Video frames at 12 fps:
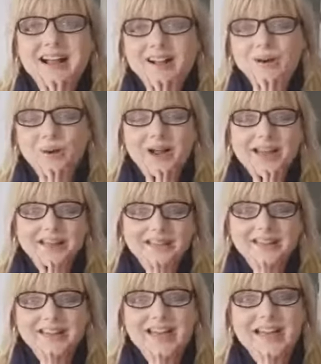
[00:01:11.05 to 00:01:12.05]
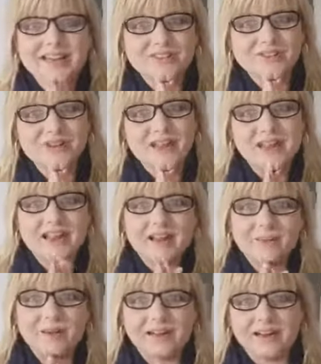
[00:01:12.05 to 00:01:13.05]
quite the day today.
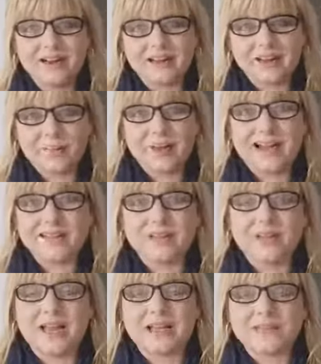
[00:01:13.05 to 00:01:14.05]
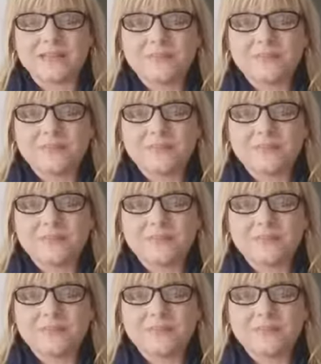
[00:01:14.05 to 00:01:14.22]
I'm going to get back to that